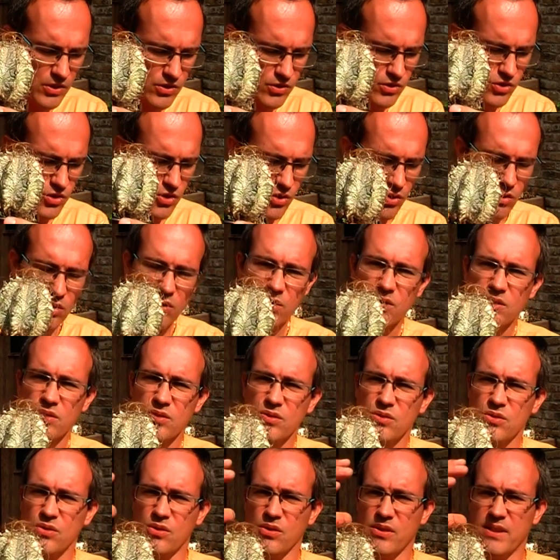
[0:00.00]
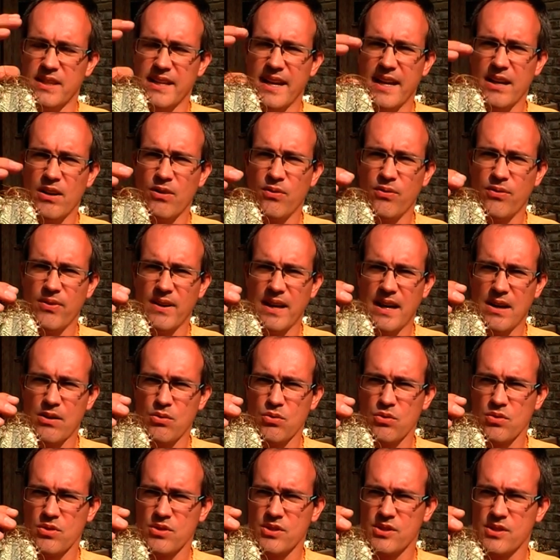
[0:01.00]
Due to the yellow
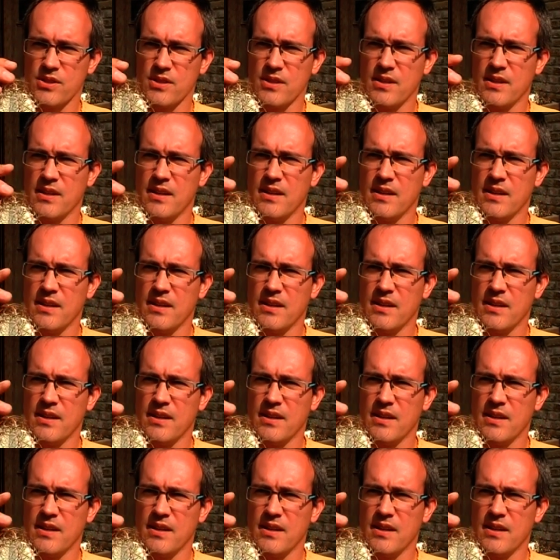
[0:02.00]
flowers